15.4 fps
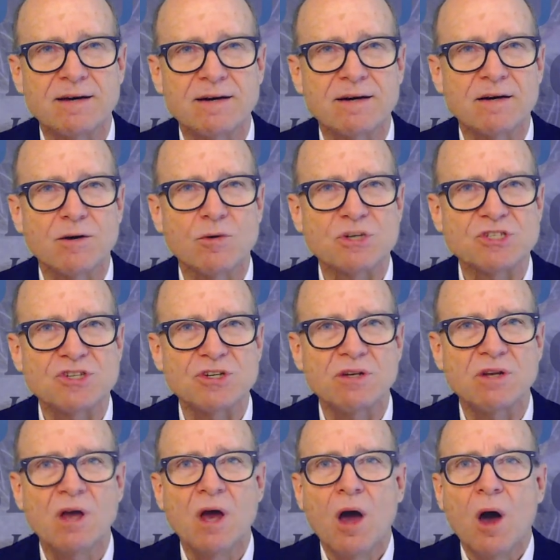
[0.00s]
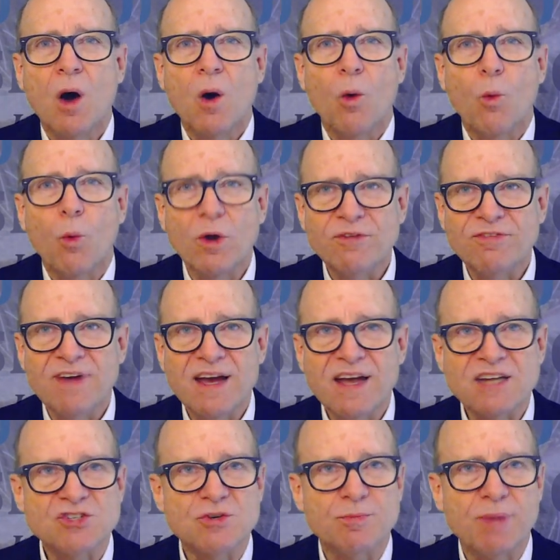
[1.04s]
Question. What facts
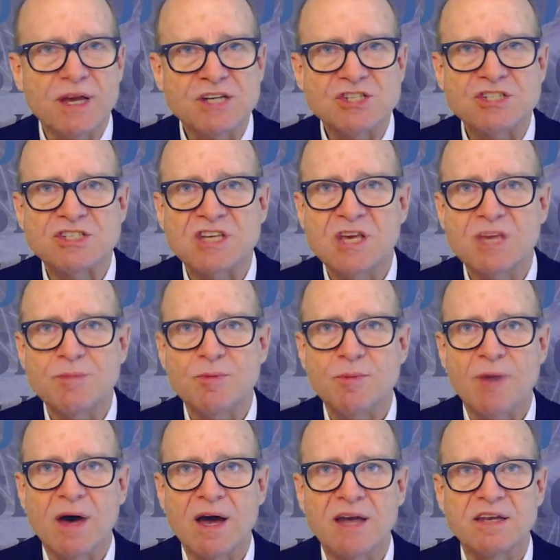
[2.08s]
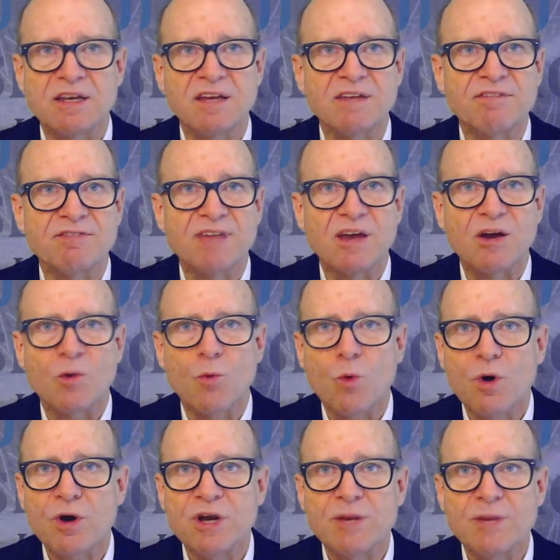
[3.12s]
should patients keep in mind if they are
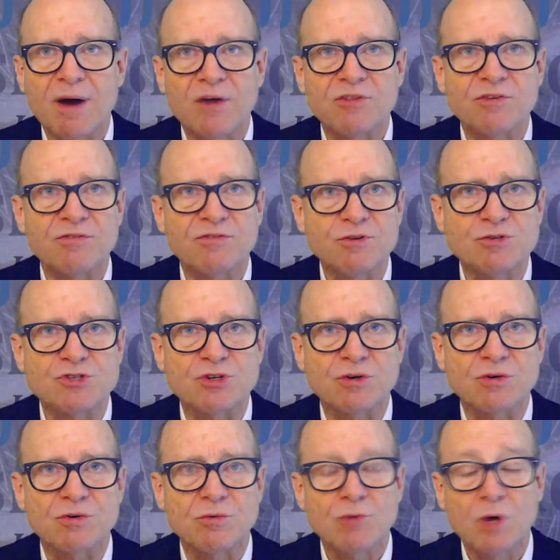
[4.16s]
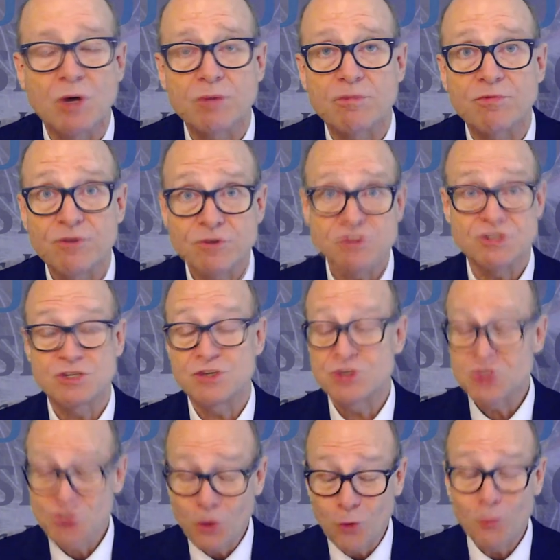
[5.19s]
worried about the future? Well, first,
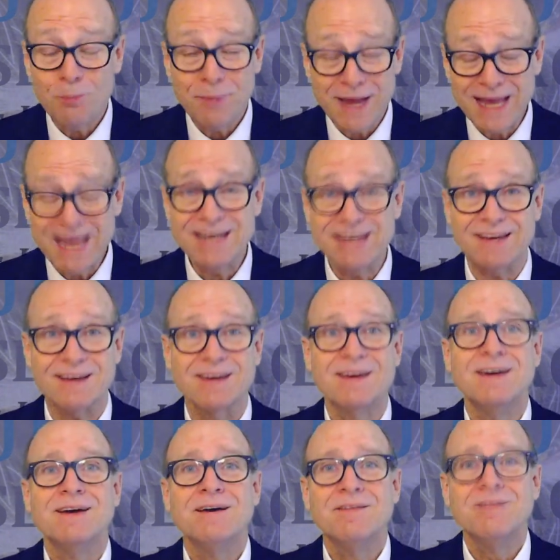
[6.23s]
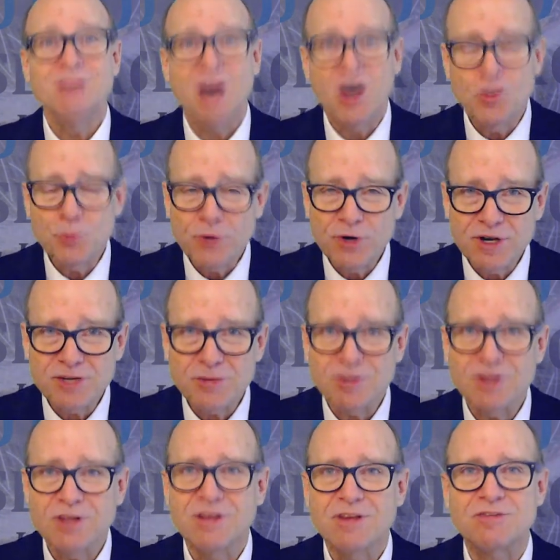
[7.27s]
don't panic. The
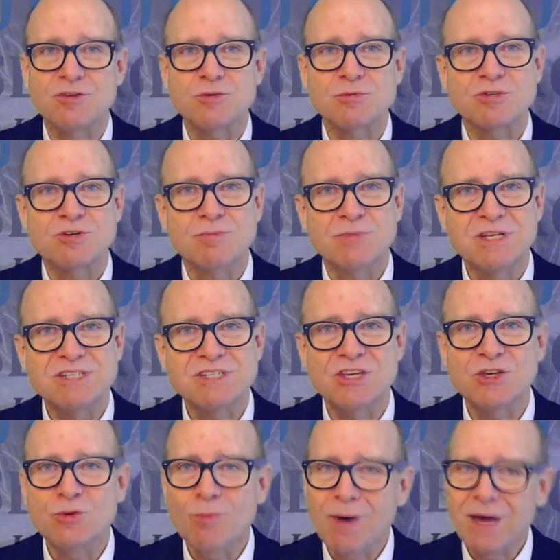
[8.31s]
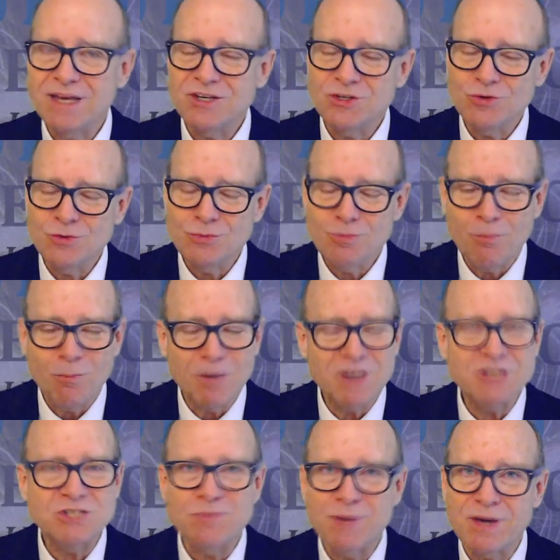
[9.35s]
unpredictability of Dupuytren means that you might do
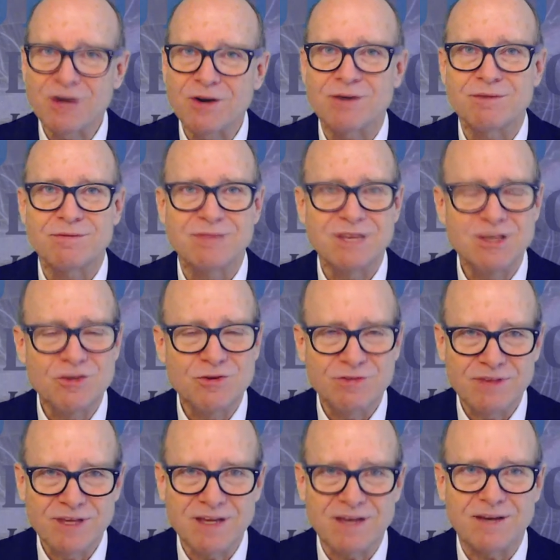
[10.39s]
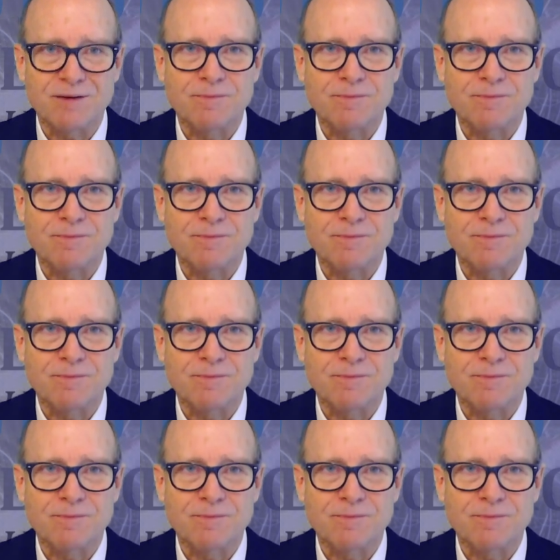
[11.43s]
much better than you think.